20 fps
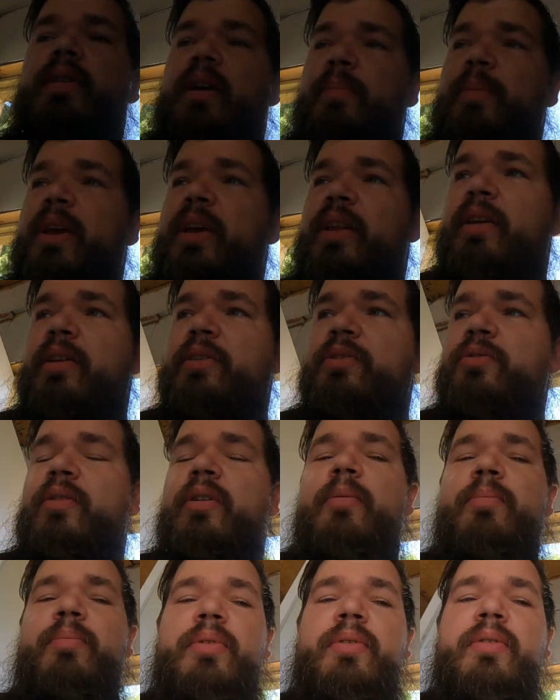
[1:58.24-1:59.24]
I made a
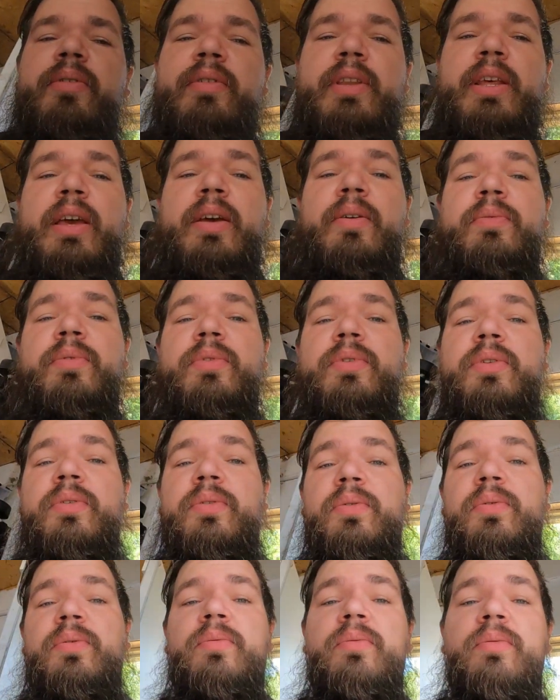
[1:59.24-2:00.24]
trip down
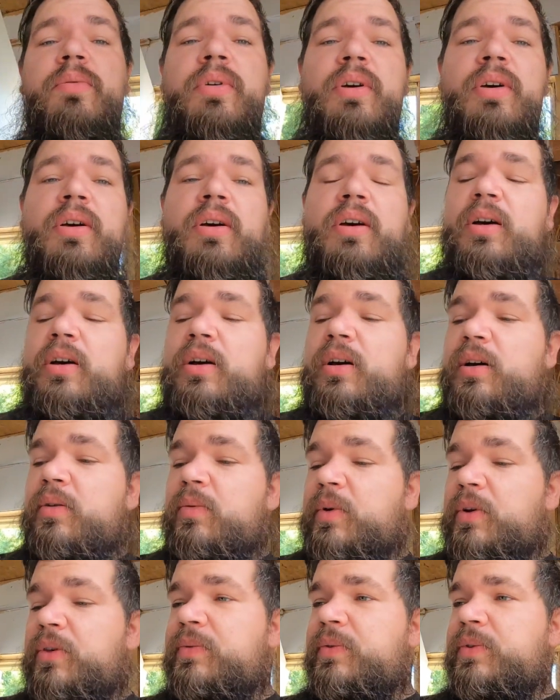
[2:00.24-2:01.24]
to
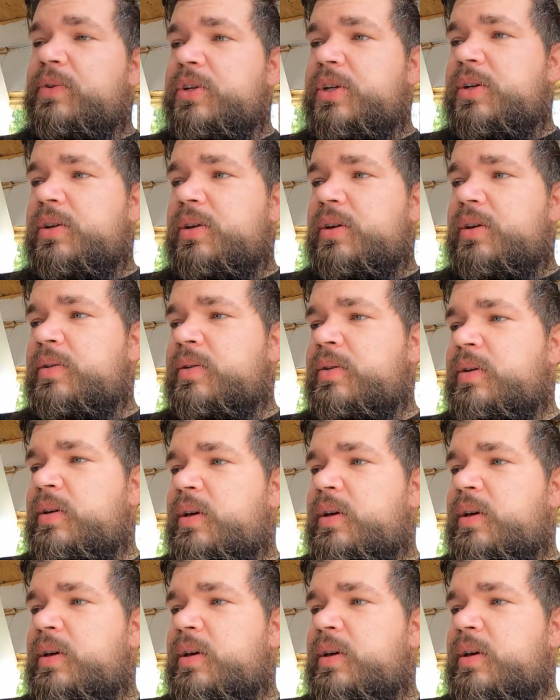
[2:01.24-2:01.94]
West Virginia,